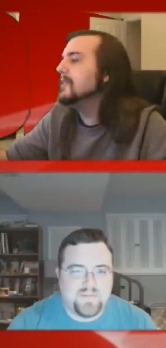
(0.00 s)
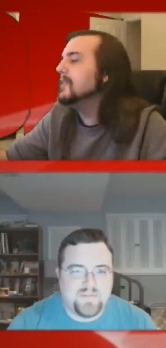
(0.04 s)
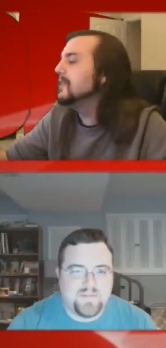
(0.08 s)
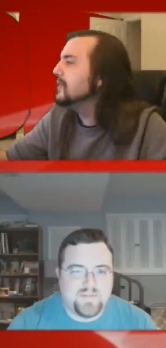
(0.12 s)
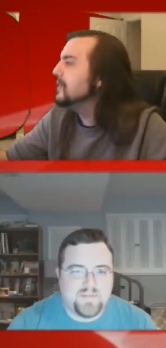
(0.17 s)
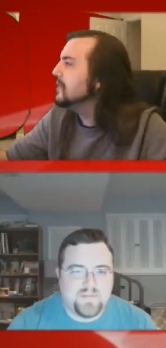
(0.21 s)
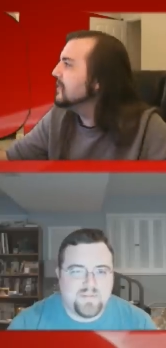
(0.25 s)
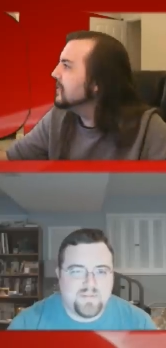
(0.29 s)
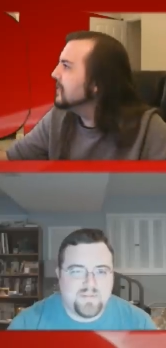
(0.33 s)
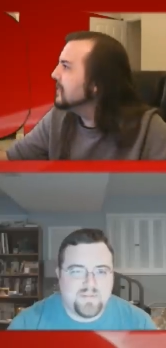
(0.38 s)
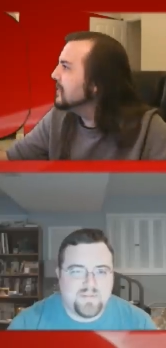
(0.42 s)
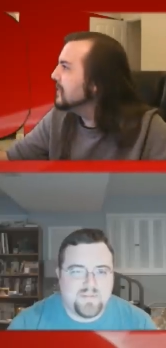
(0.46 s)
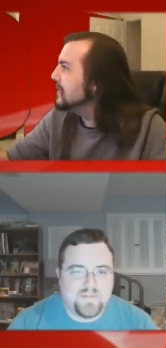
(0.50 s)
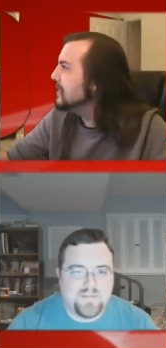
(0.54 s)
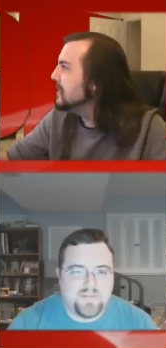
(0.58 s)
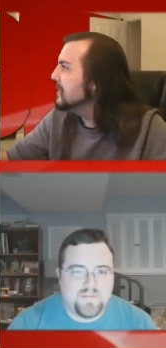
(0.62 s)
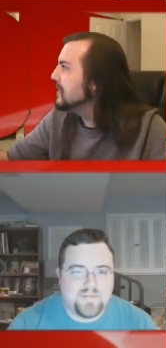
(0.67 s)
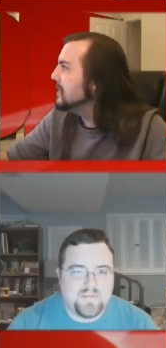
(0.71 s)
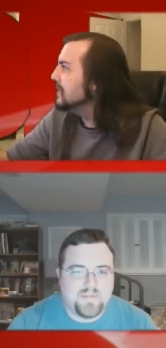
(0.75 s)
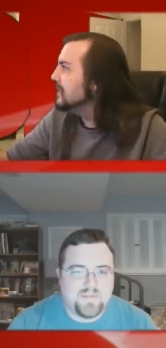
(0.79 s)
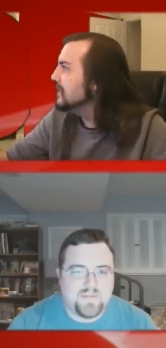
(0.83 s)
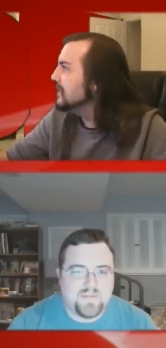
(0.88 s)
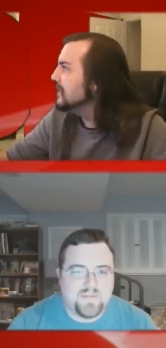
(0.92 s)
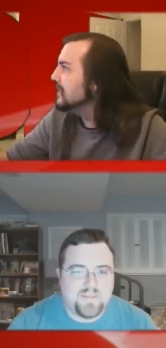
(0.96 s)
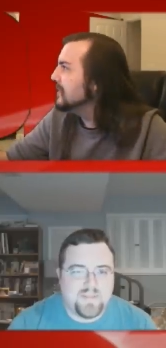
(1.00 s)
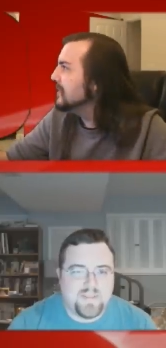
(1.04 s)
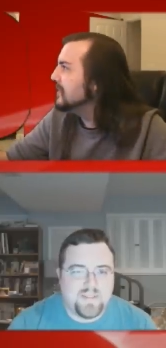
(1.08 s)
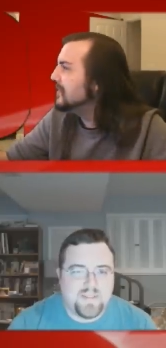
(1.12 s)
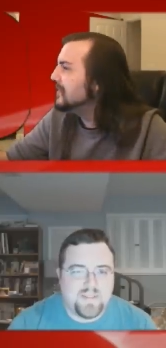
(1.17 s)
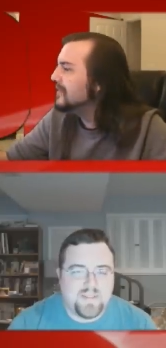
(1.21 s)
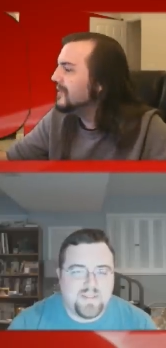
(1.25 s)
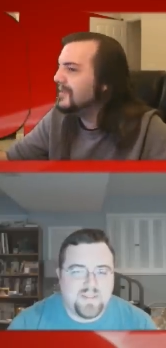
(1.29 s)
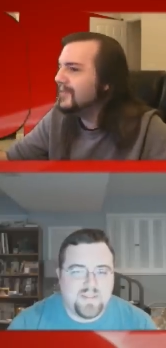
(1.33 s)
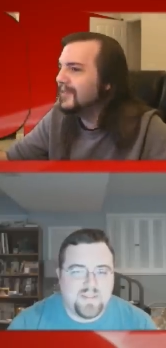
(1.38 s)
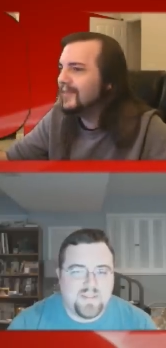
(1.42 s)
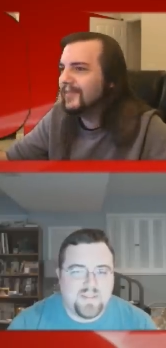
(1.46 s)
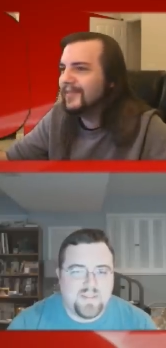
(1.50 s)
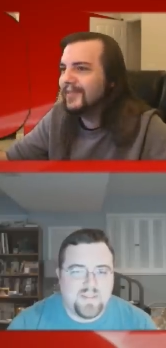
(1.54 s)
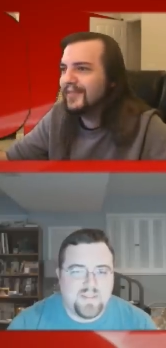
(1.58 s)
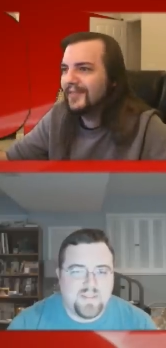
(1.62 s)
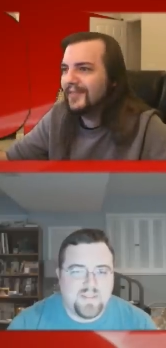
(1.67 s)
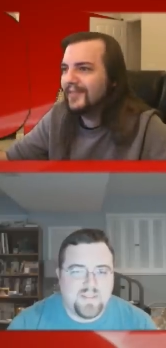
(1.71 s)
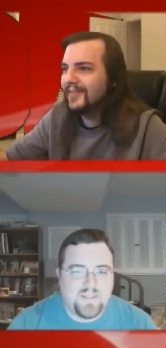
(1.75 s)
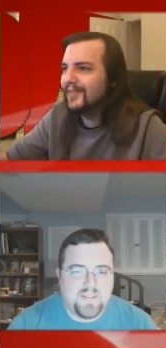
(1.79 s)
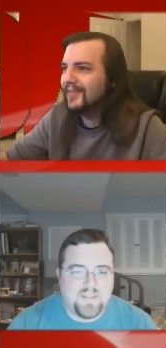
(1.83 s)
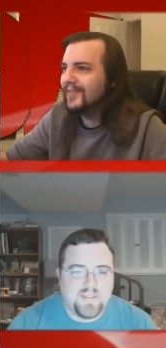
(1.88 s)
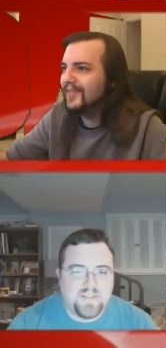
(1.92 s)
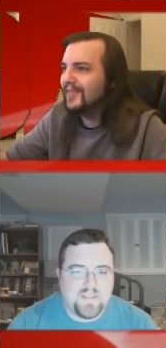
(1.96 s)

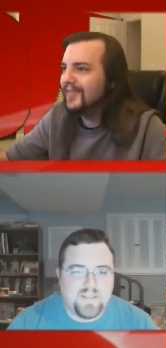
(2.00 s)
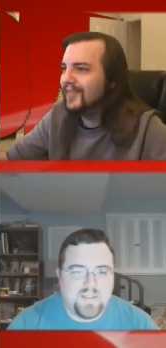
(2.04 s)
No one is speaking in this clip.